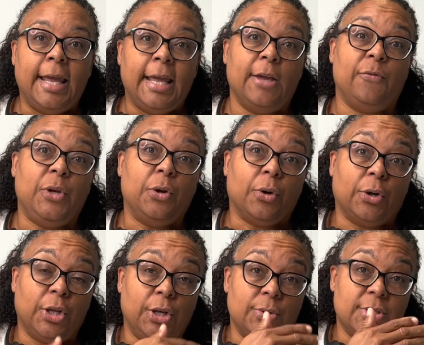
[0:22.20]
If you're
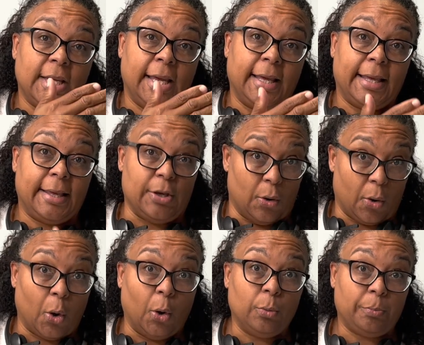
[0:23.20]
using
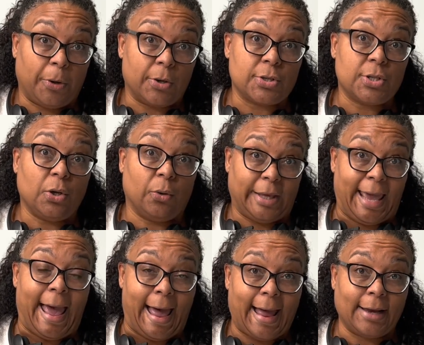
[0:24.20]
your own personal
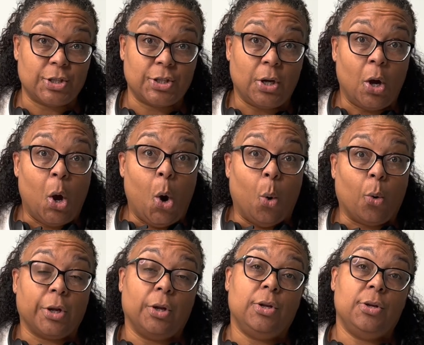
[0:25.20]
cash
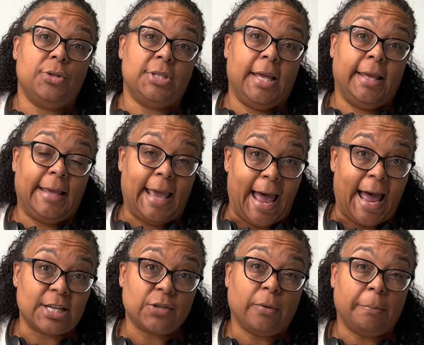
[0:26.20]
or you're using
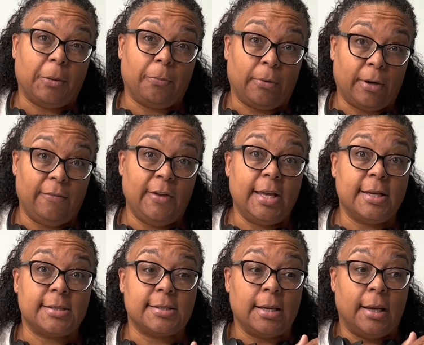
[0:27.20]
cash from a
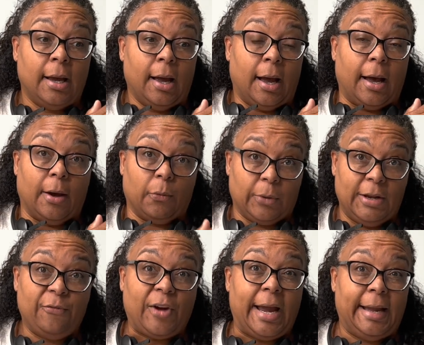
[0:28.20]
previous
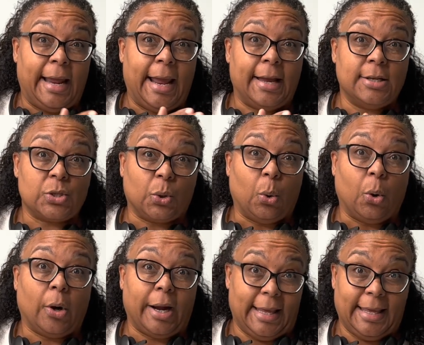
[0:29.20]
refinance
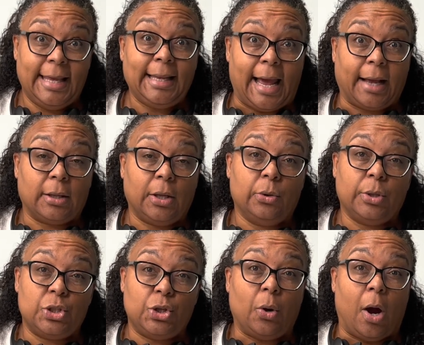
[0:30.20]
or a HELOC loan
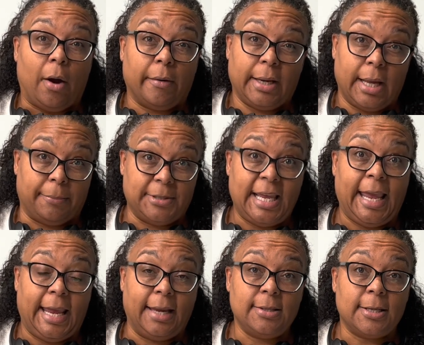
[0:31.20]
that you already
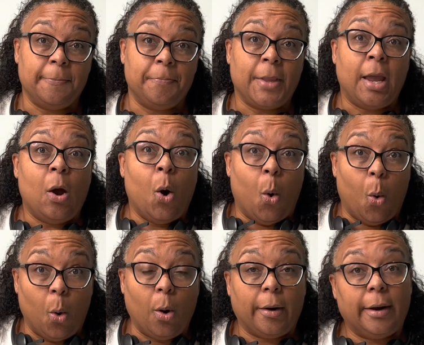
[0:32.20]
obtained,
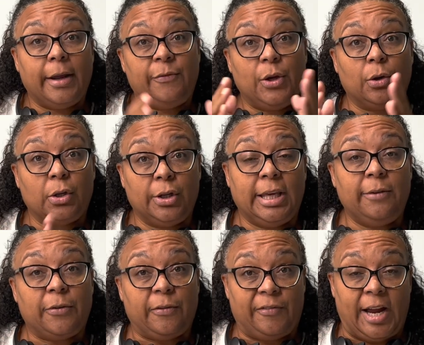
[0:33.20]
or if you're
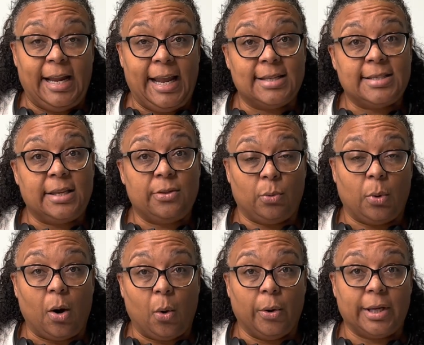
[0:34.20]
looking for financing through
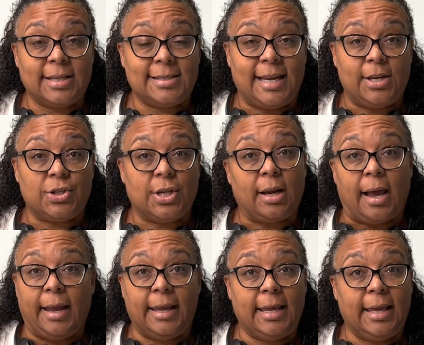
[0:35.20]
our organization,
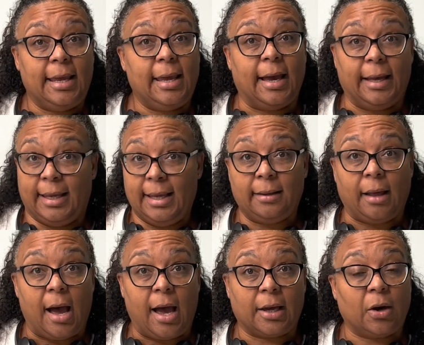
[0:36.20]
i.e. a
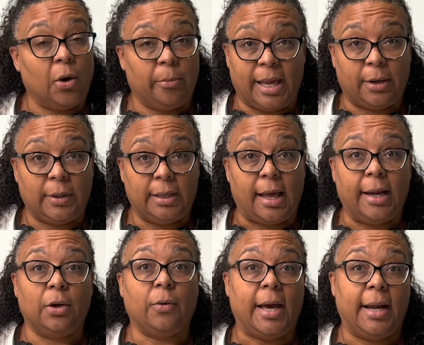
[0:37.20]
HELOC, home equity
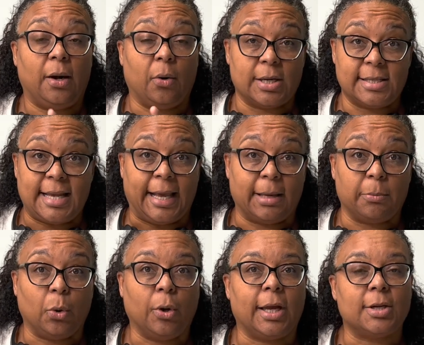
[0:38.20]
line of credit, or a second
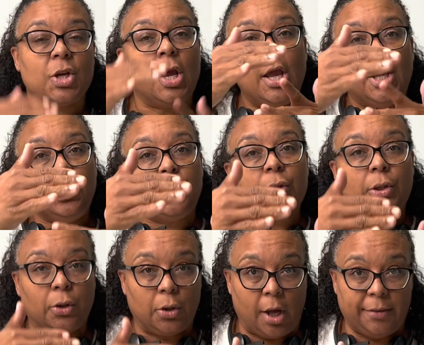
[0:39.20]
mortgage, you can
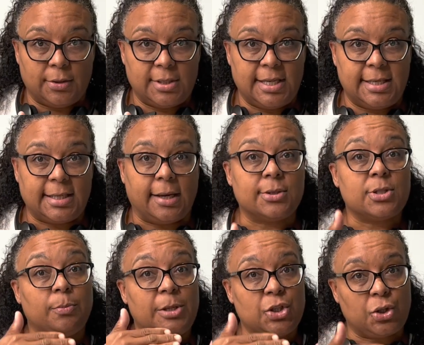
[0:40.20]
learn all those details.
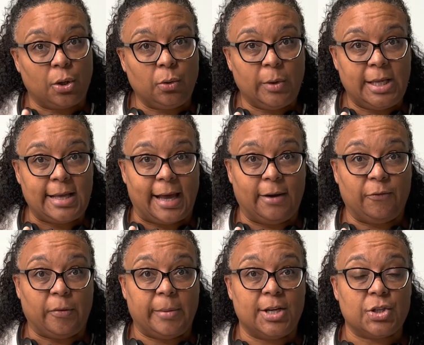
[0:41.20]
So be sure and read that
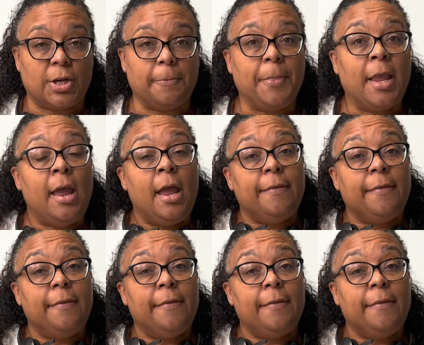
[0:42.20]
information.